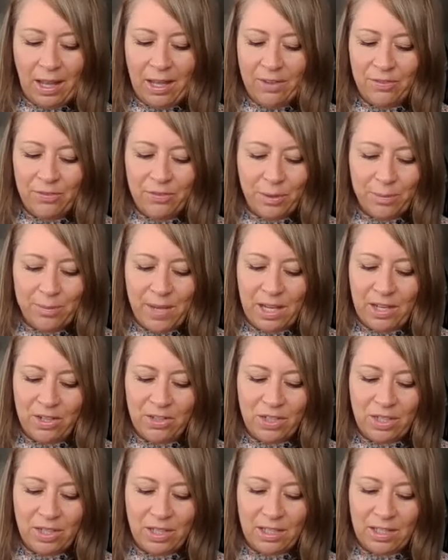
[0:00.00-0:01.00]

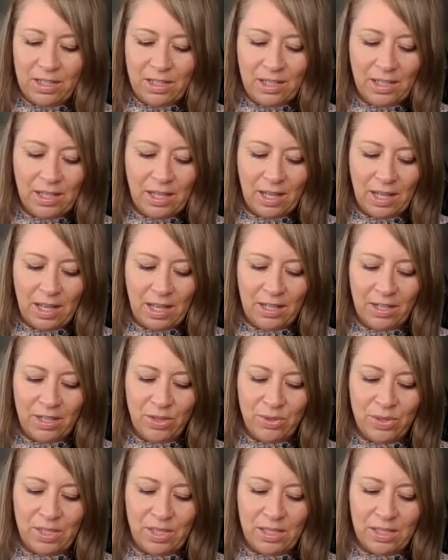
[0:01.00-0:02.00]
Inflammation, it
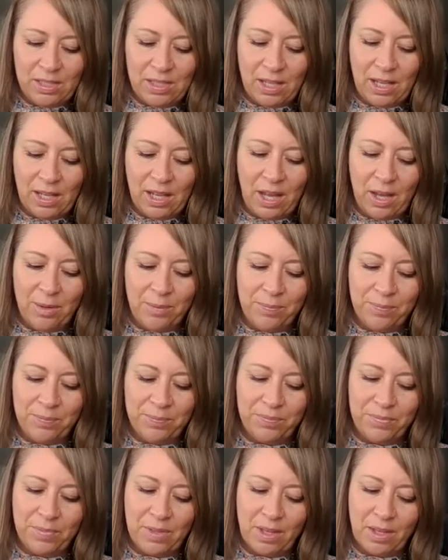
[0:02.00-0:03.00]
uses
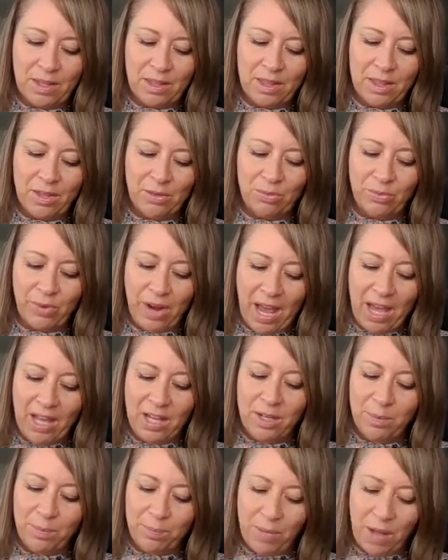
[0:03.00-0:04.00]
the
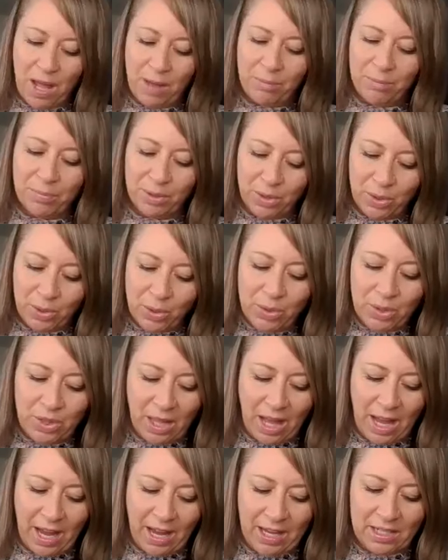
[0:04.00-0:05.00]
red and blue
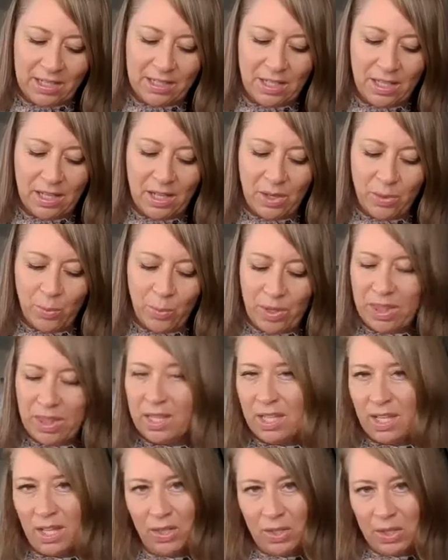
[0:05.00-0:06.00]
light with
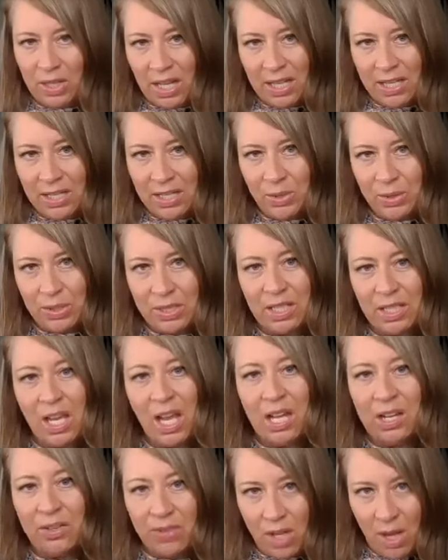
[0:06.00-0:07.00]
the yellow light. So it's a
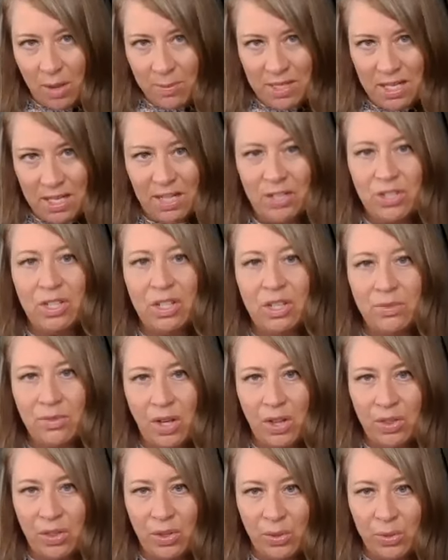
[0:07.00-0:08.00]
kind of a combination of
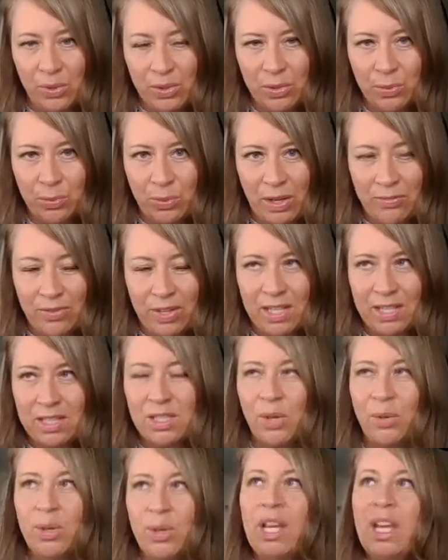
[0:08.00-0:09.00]
all those wavelengths.
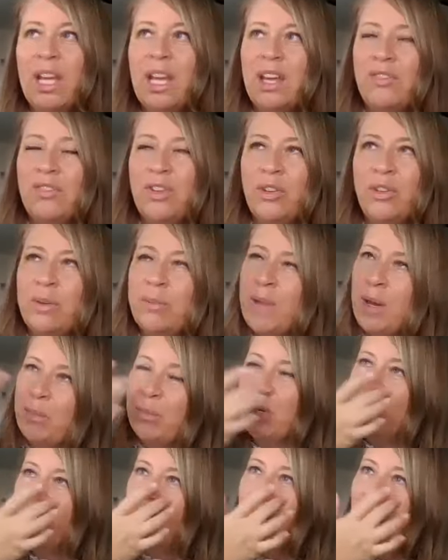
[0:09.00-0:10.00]
So if you
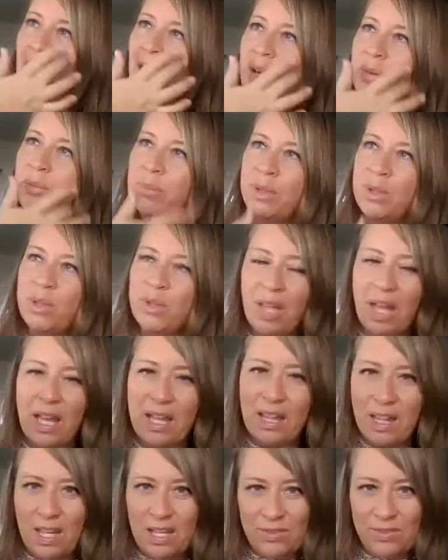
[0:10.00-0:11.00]
remember, blue
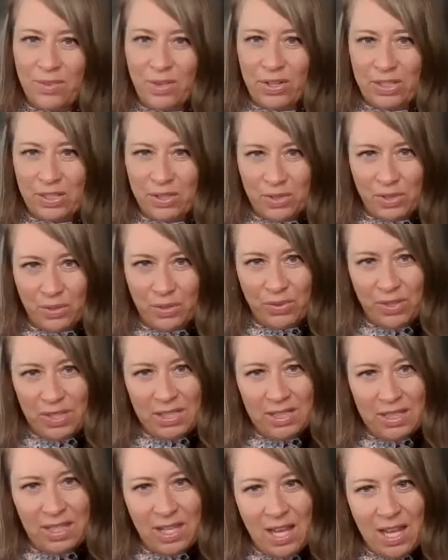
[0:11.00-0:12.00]
light is very
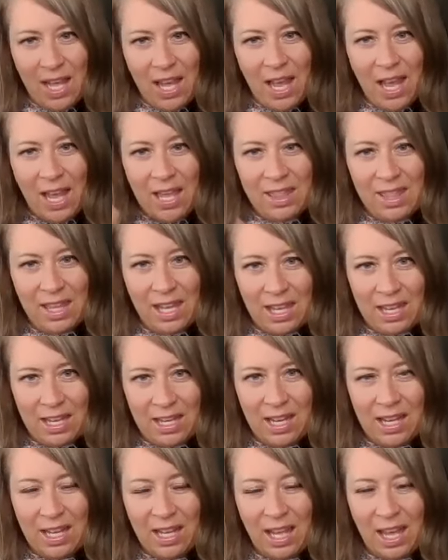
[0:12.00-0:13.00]
surface, and
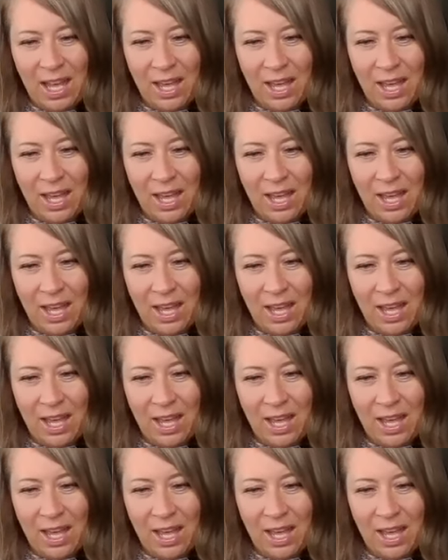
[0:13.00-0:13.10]
then